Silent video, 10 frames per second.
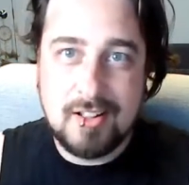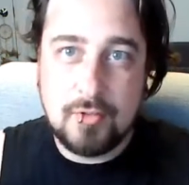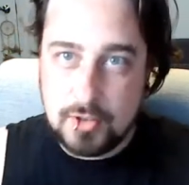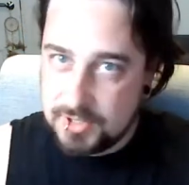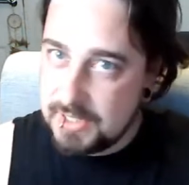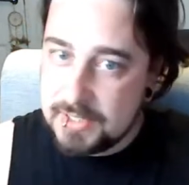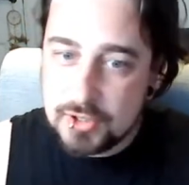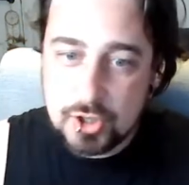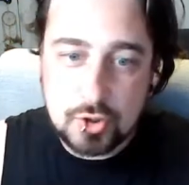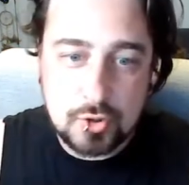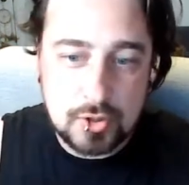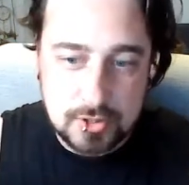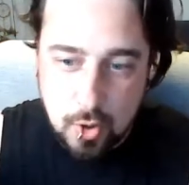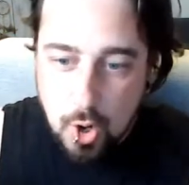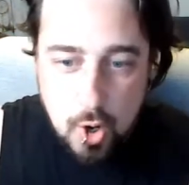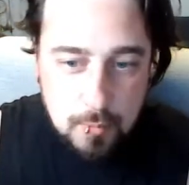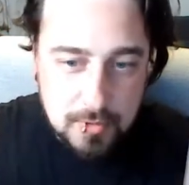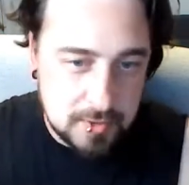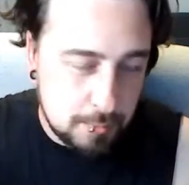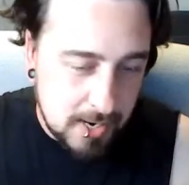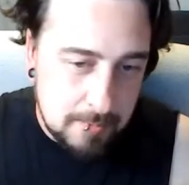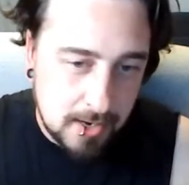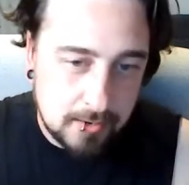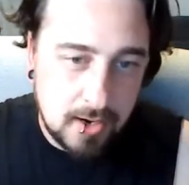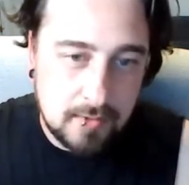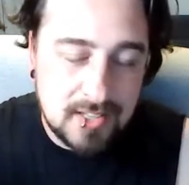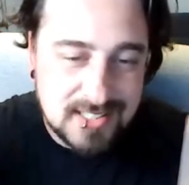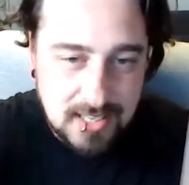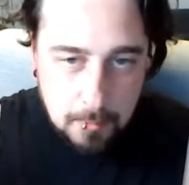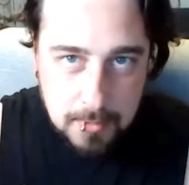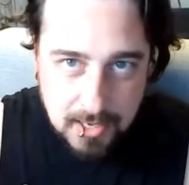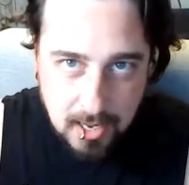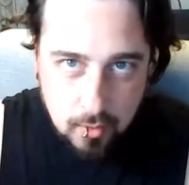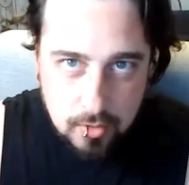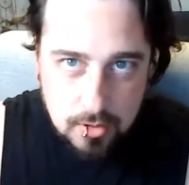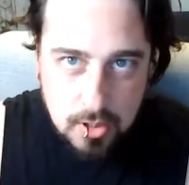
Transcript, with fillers: But the thing you need to do is go home, you need to buy Minecraft, set up an account,